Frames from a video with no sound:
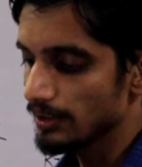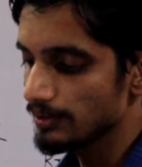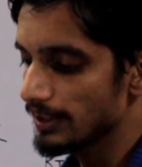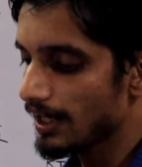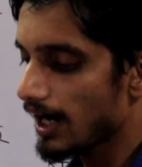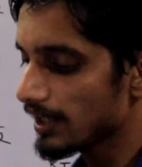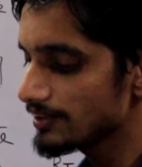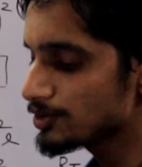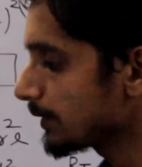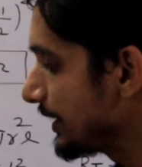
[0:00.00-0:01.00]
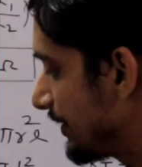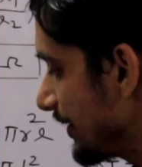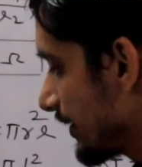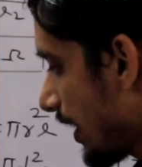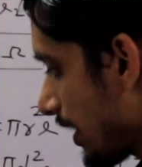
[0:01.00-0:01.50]
then R is
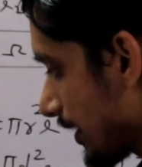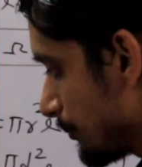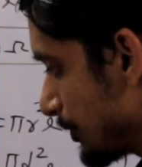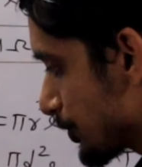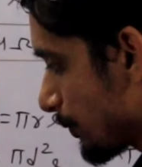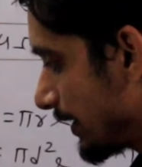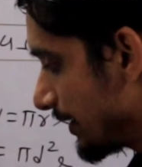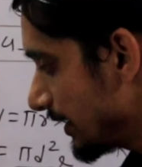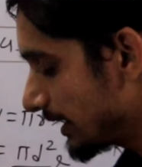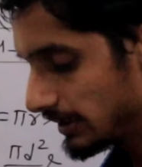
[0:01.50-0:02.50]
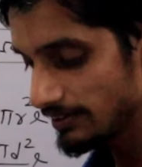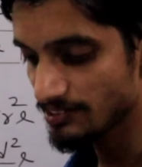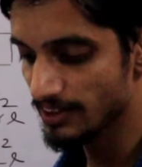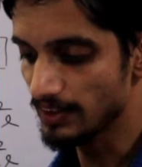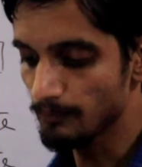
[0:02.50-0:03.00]
20, RAB is 20, L
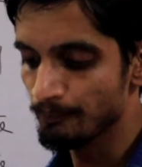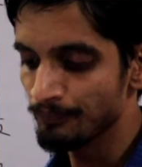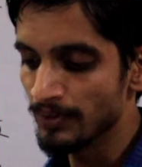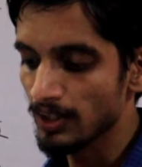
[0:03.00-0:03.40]
is 10.